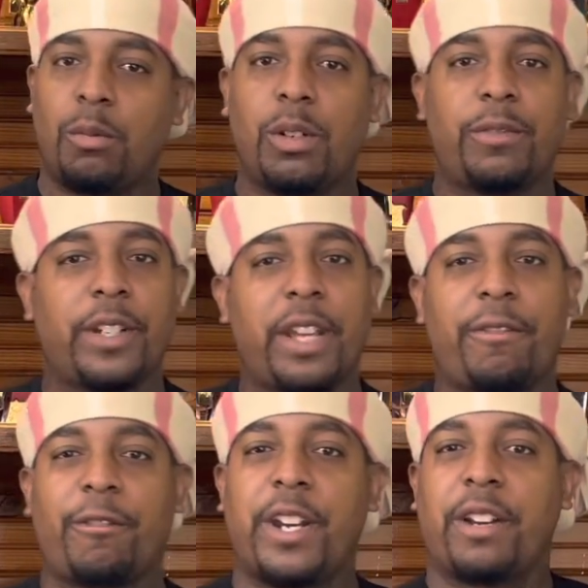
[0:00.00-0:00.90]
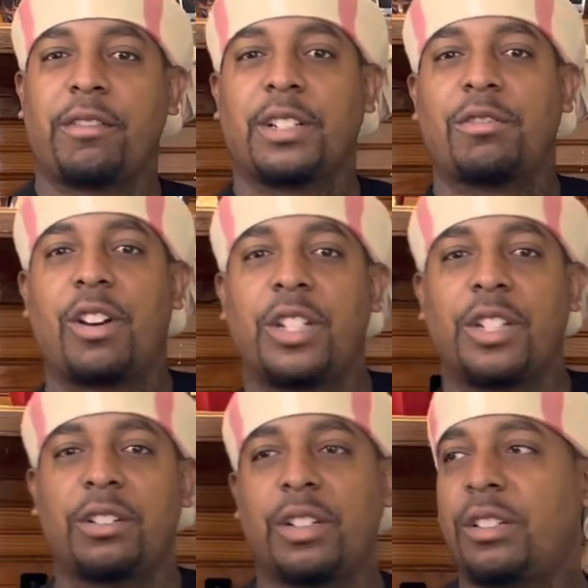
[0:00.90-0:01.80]
whiff of that fragrance
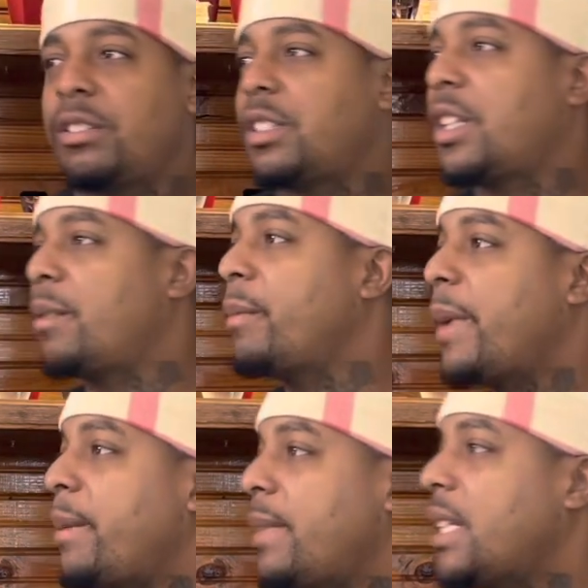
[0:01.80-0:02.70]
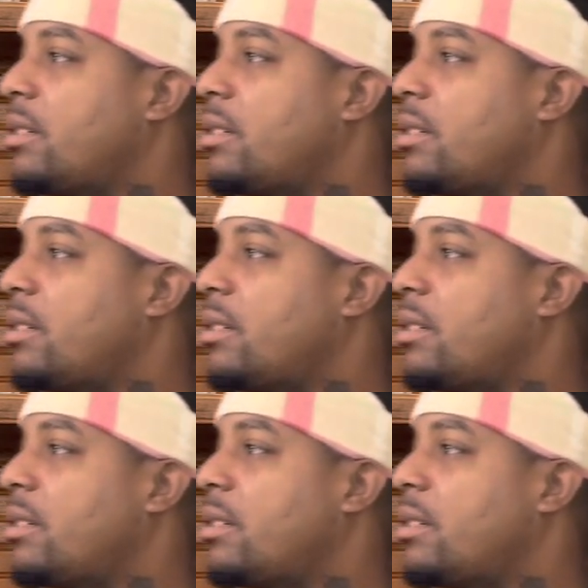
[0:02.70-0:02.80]
across your nose. You ever made me